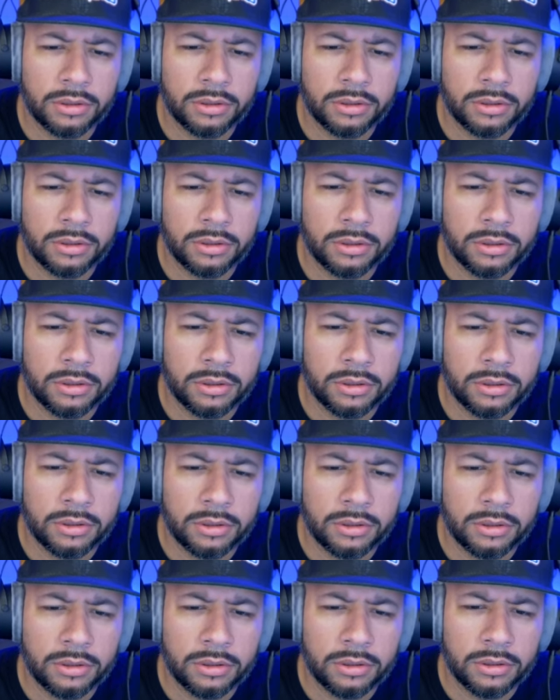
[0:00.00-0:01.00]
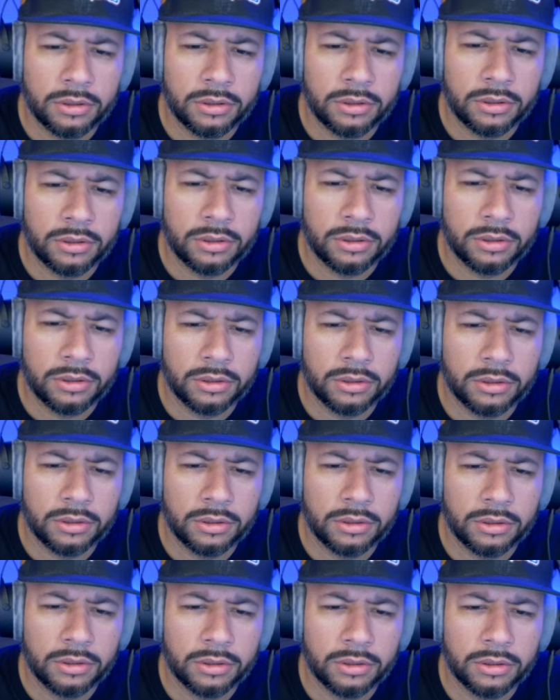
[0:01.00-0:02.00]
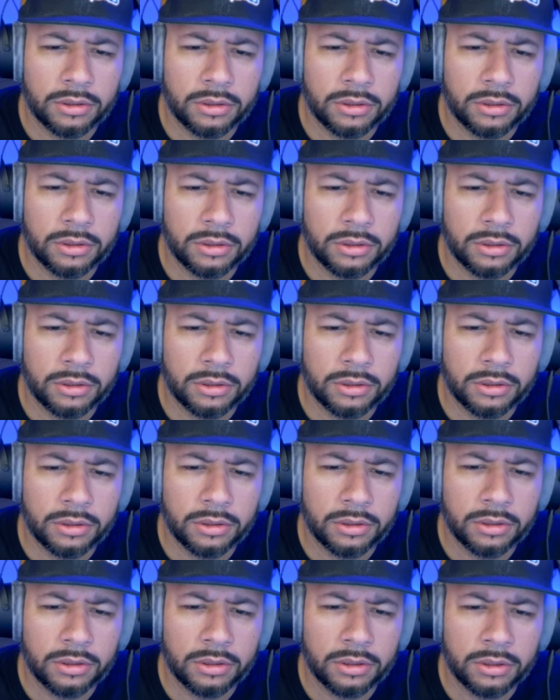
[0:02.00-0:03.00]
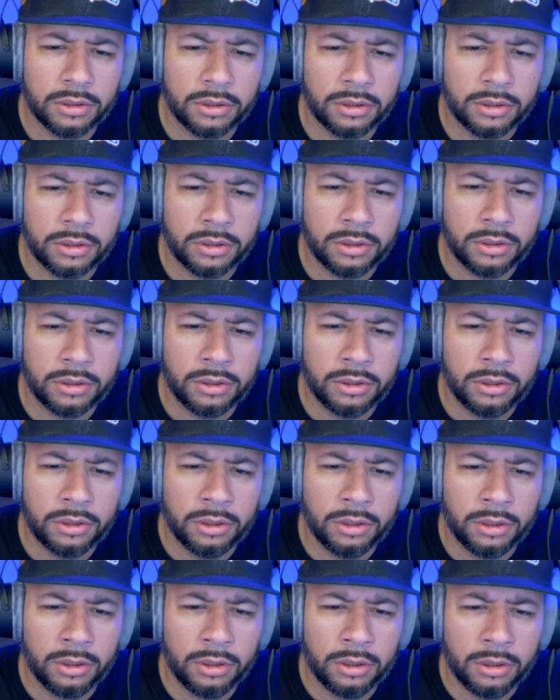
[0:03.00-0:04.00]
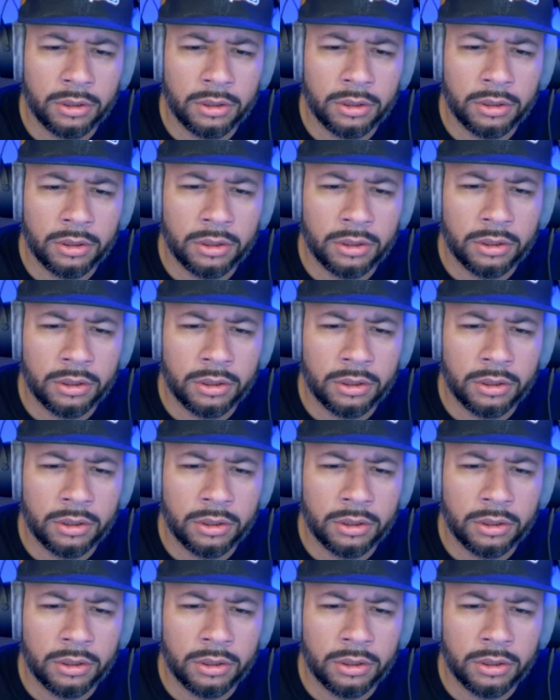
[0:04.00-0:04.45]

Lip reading: (not speaking)